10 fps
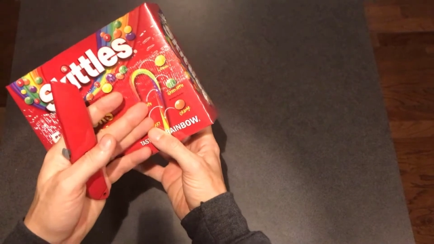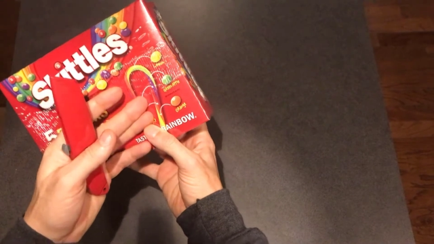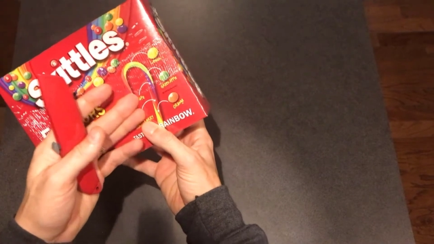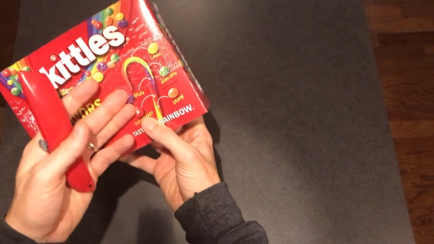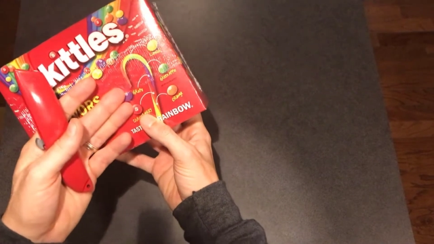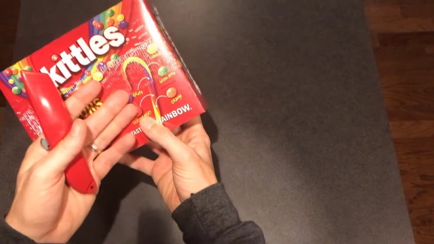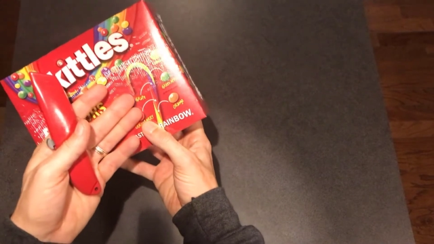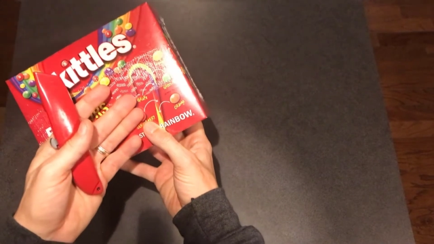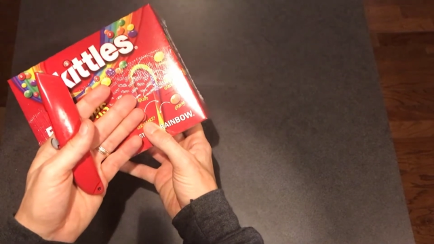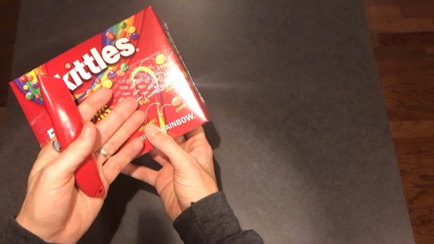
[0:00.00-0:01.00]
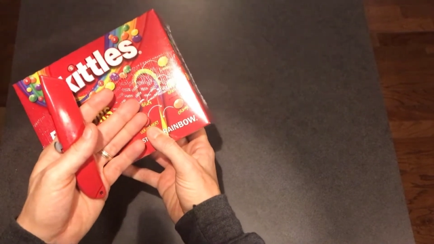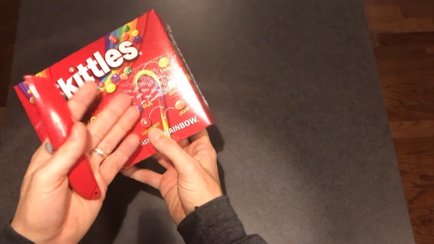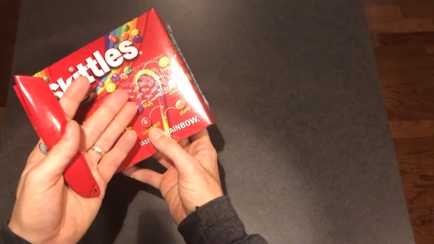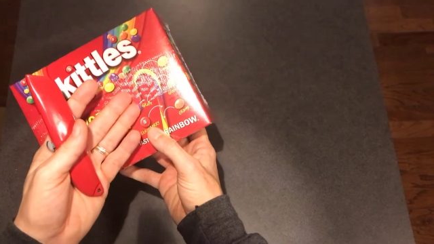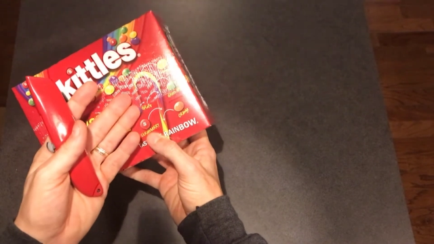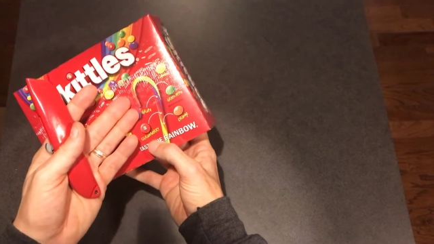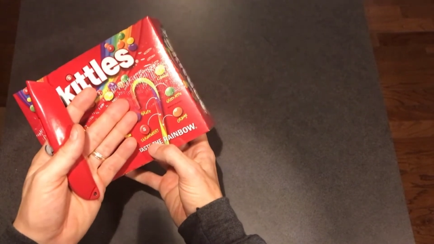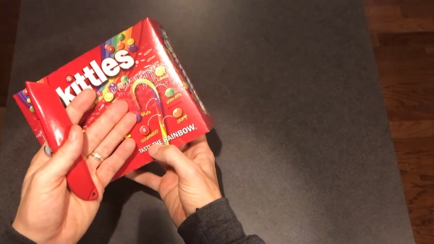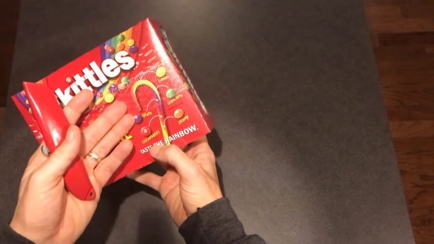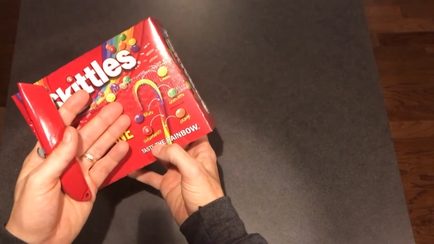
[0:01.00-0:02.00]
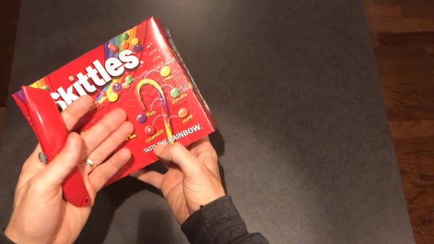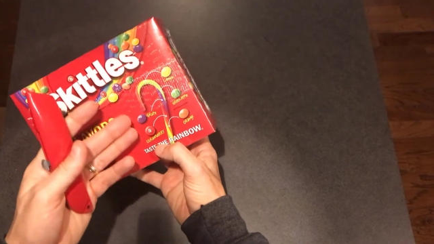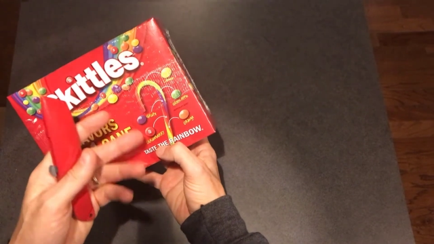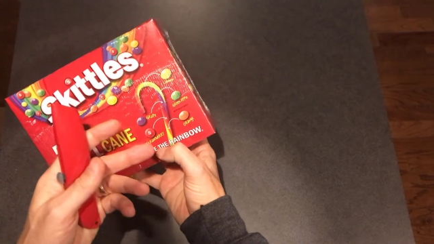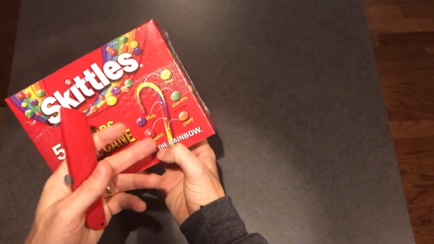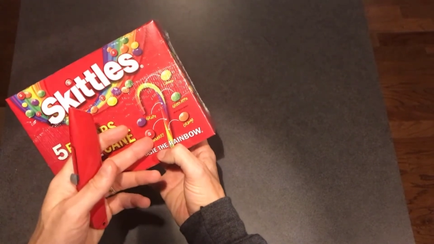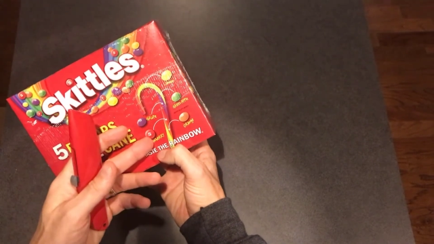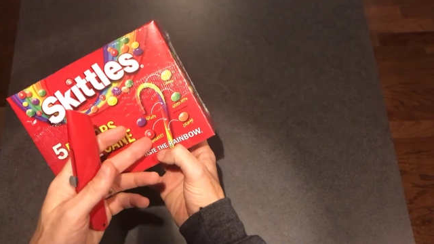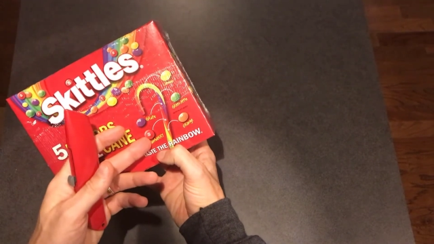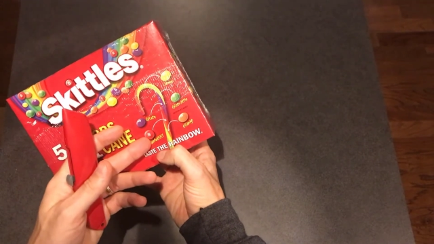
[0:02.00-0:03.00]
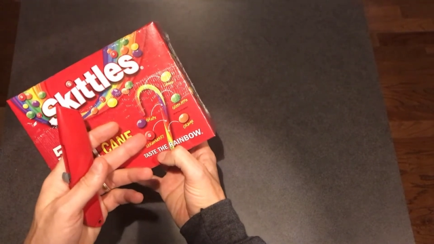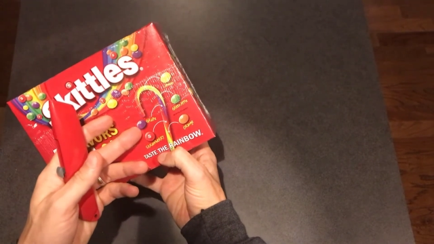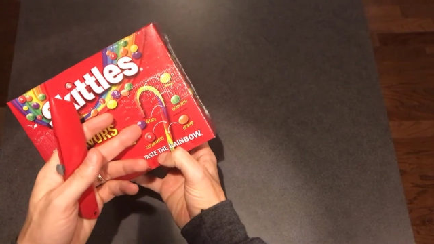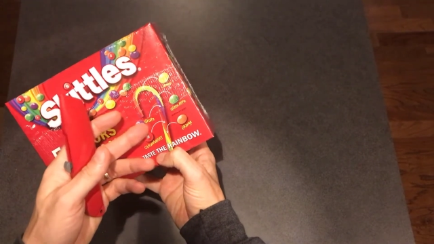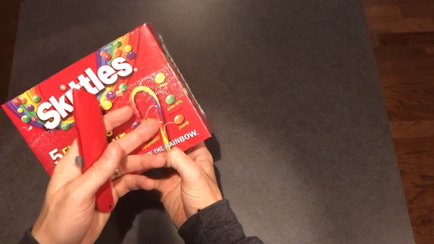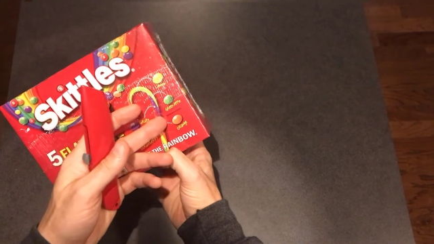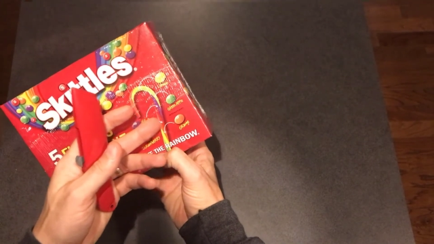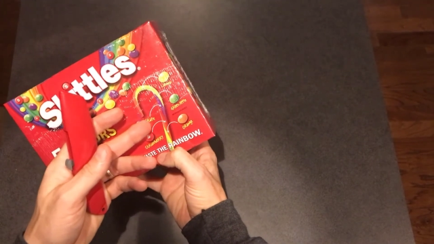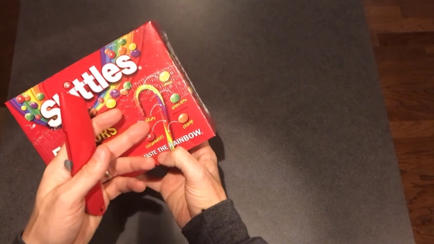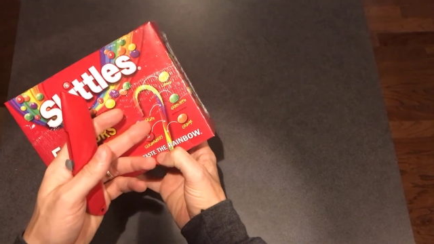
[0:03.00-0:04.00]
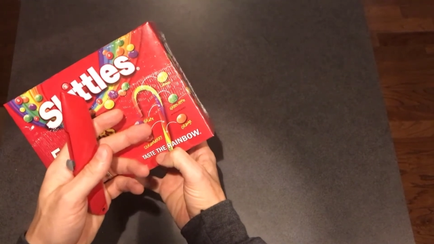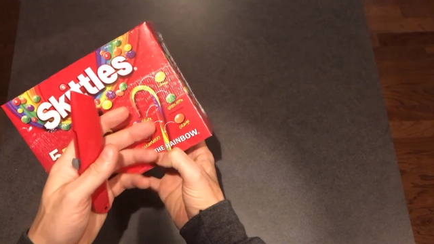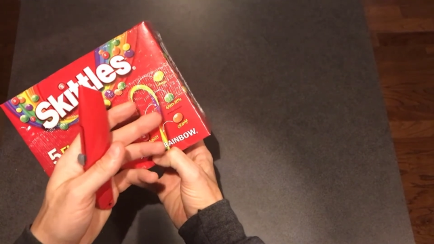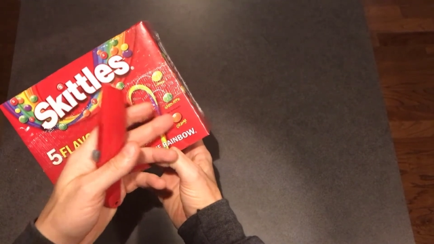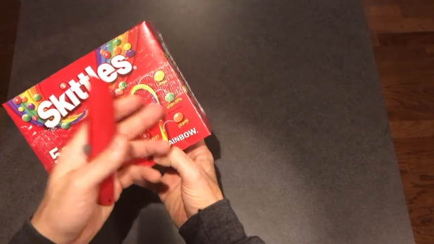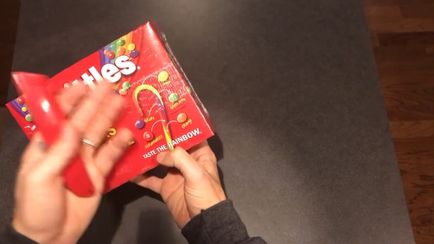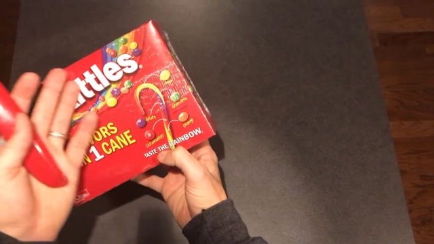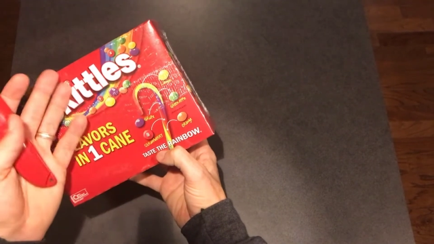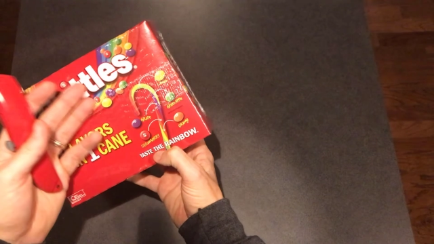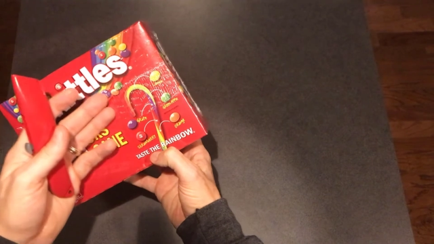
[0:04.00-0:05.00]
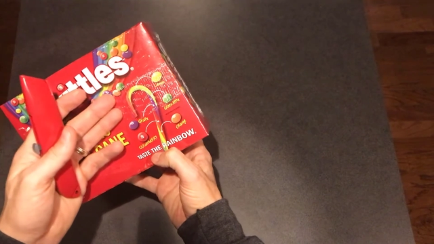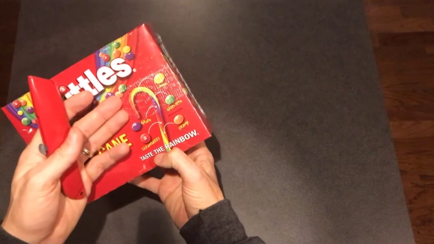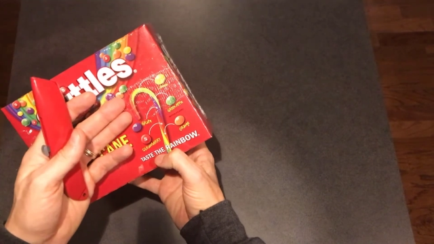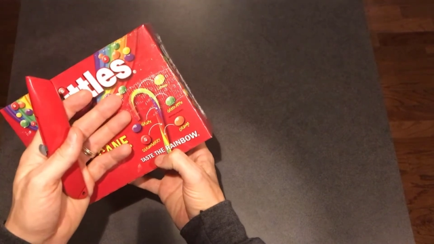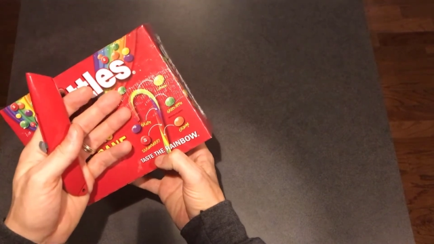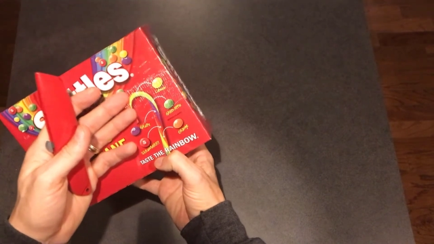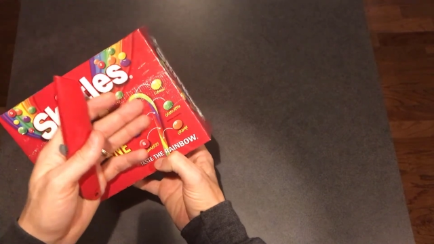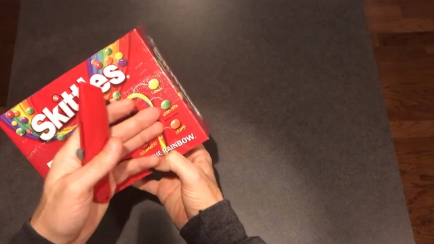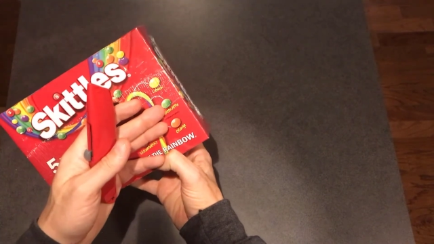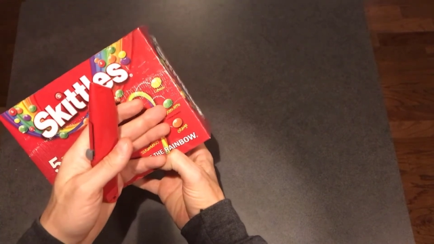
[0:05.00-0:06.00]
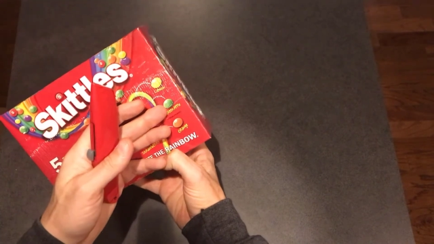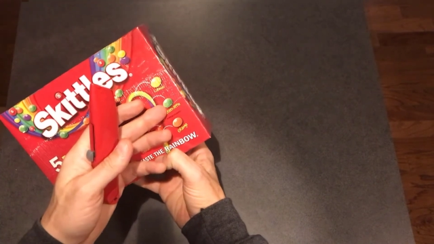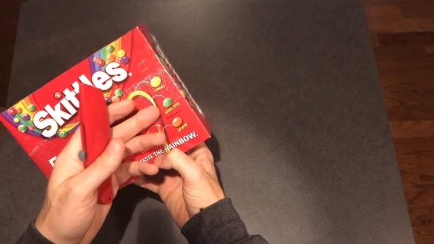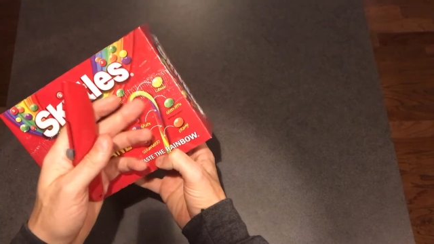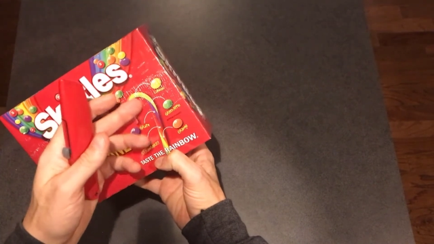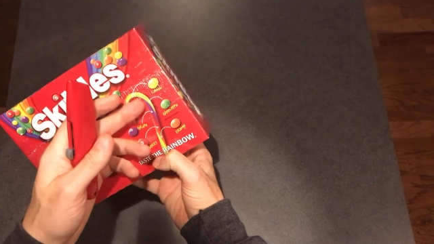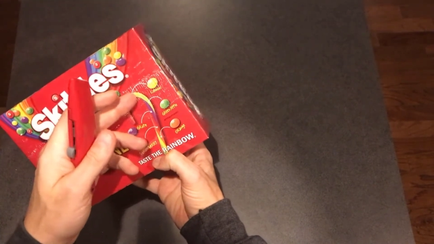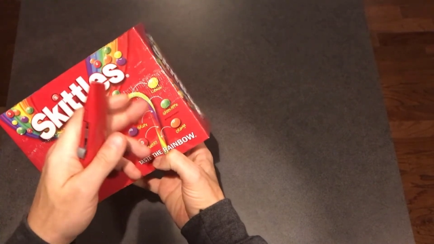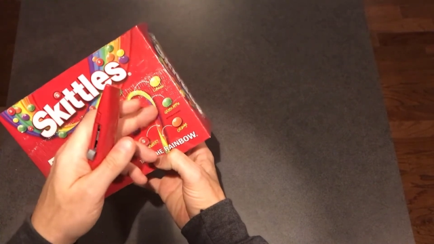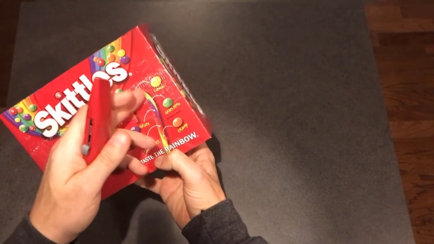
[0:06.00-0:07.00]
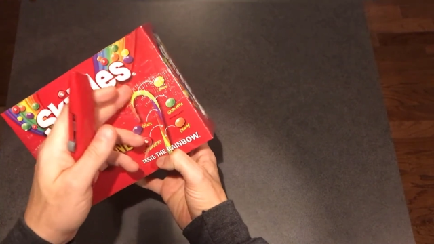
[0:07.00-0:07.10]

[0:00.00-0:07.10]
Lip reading: No face is visible, so there are no lips to read.